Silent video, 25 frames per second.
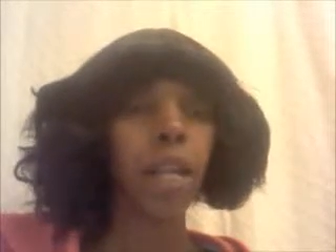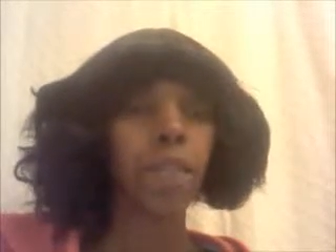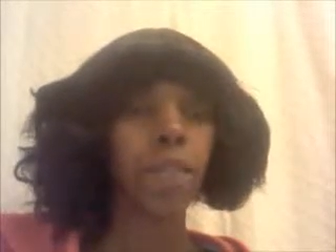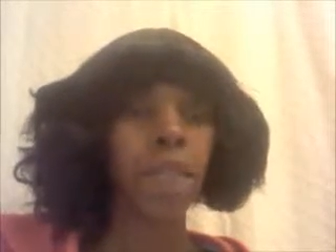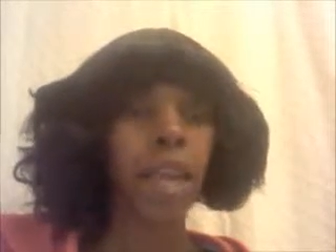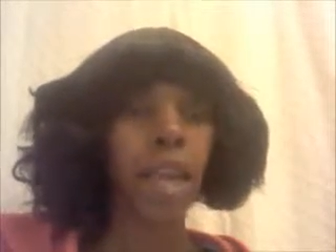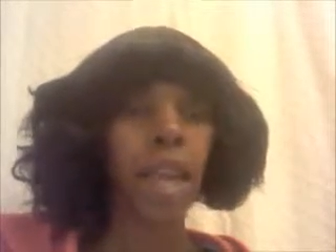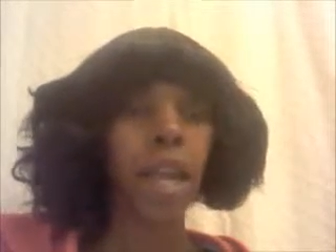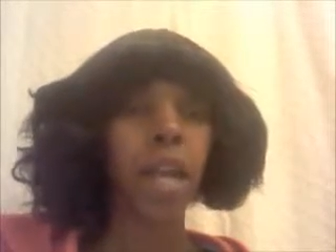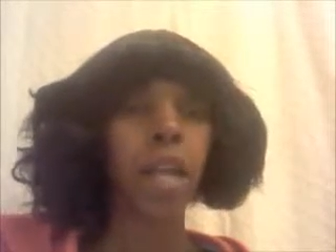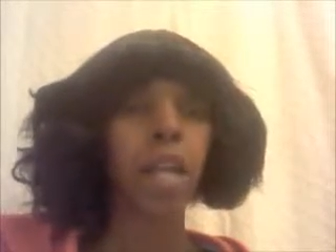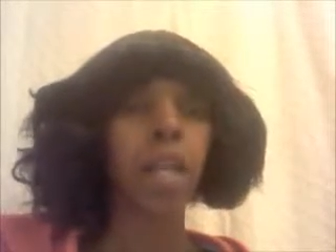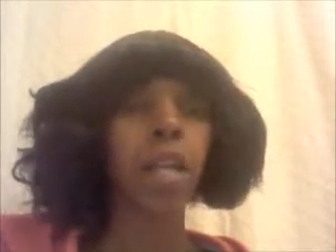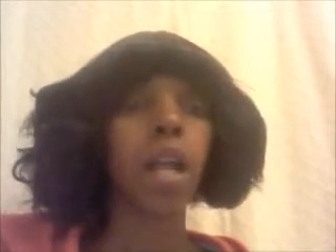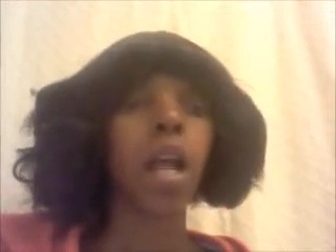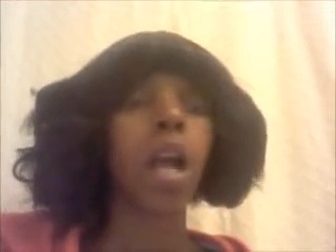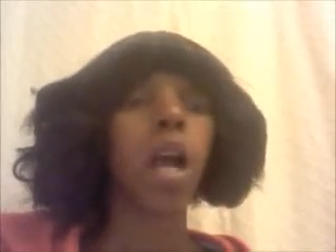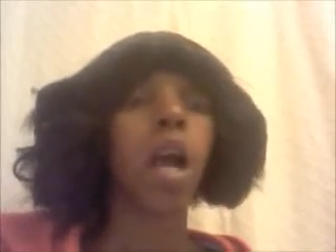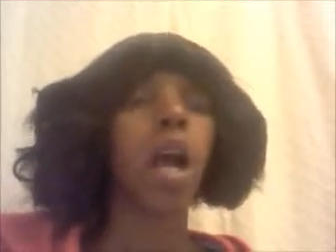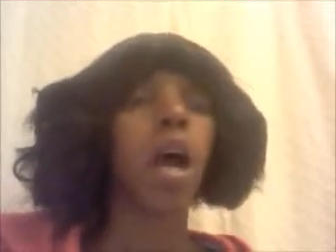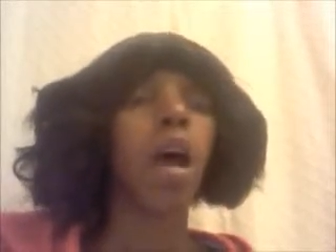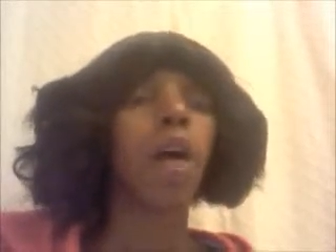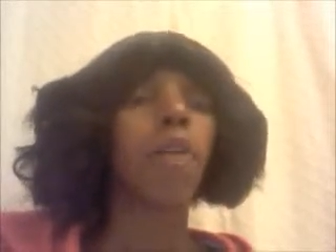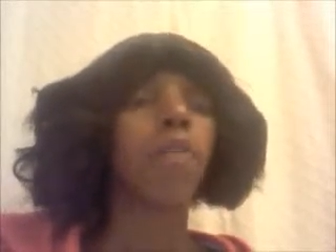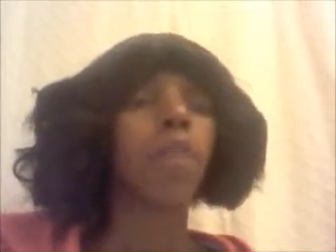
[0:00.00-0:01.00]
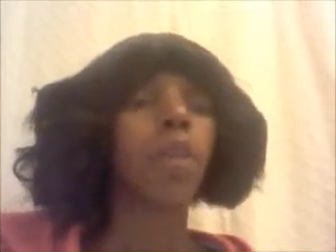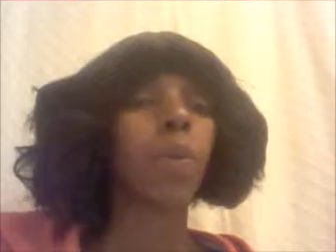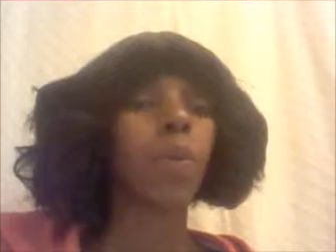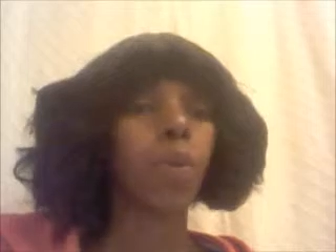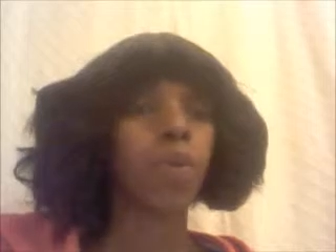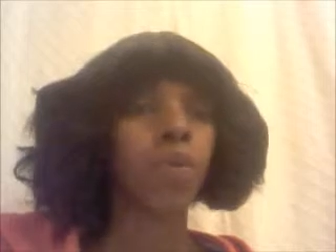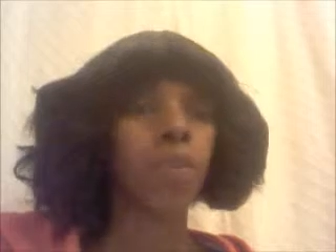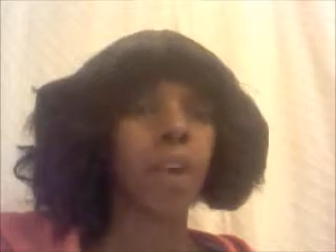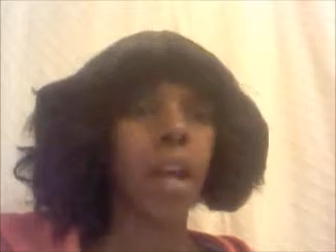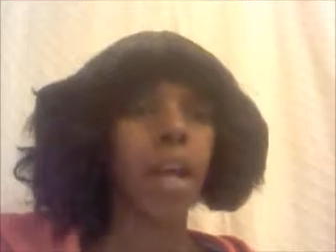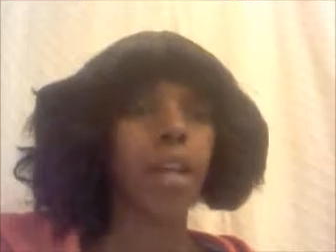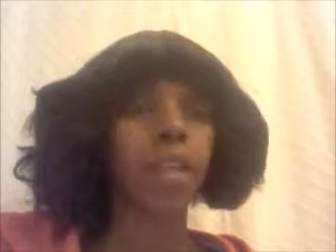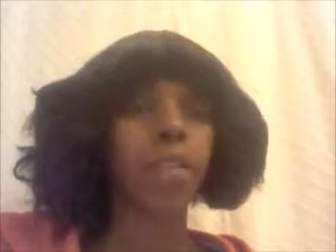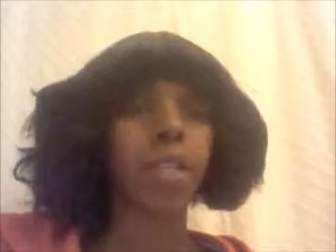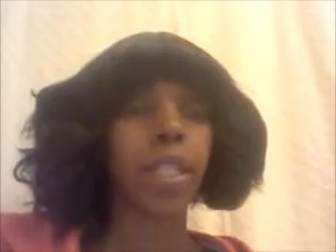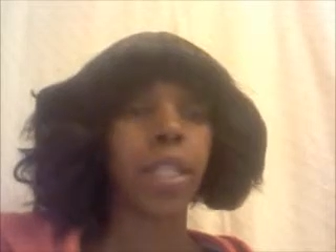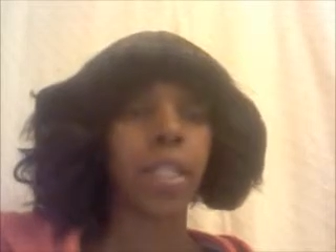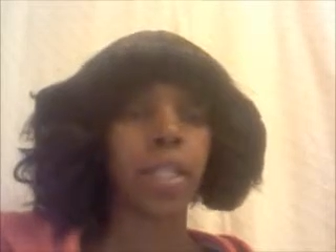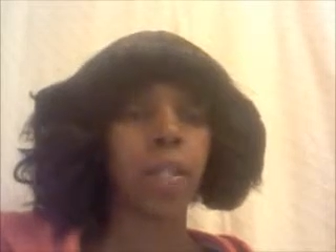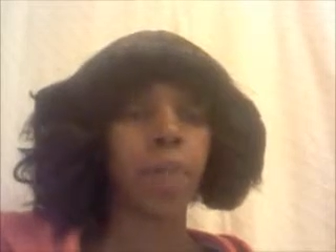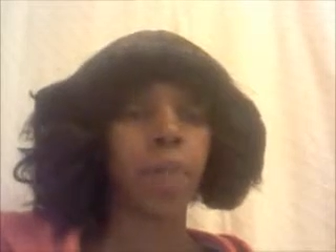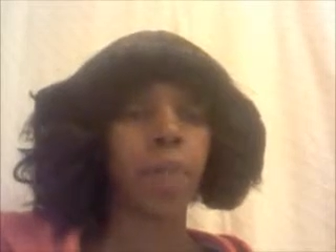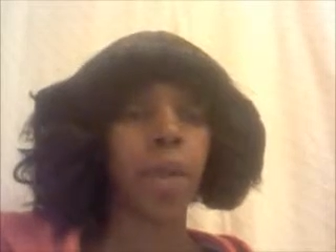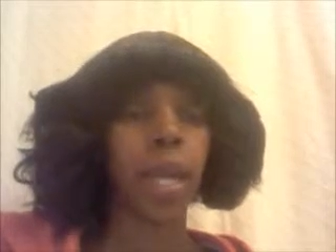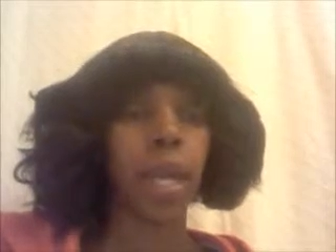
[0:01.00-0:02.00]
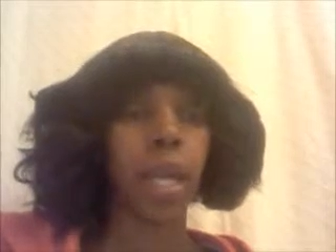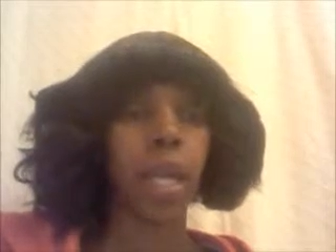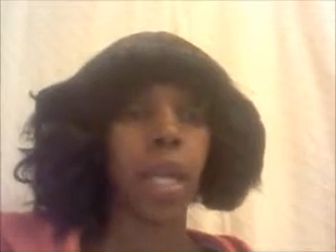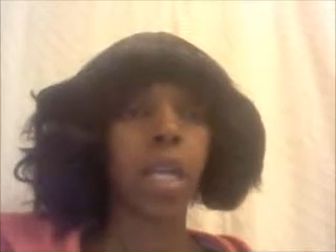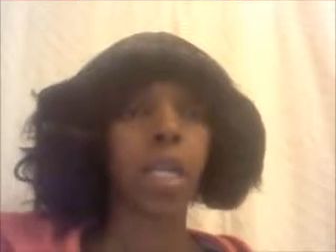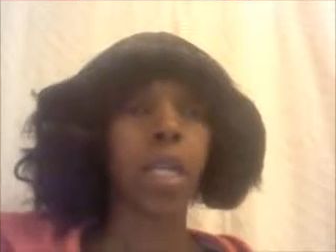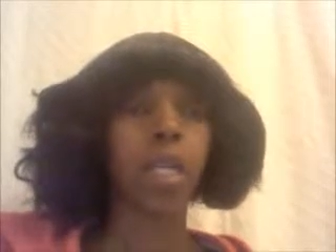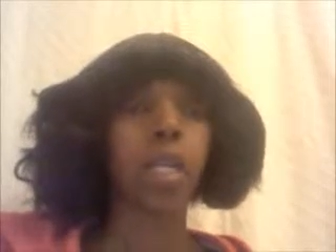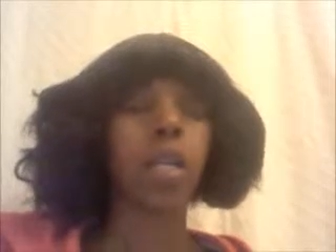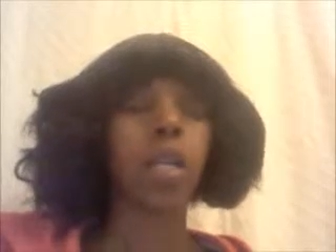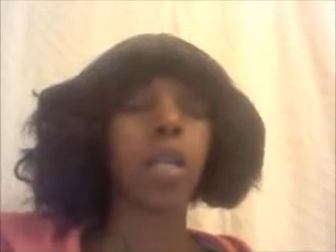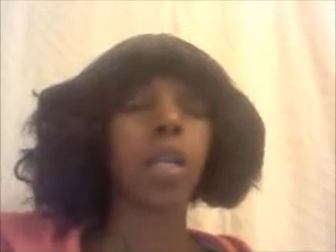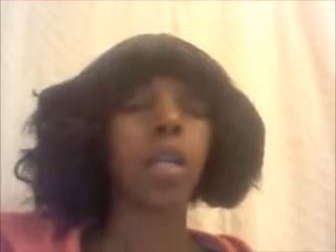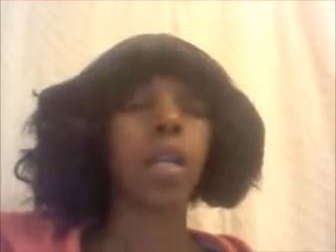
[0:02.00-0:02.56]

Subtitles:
that the provider gets paid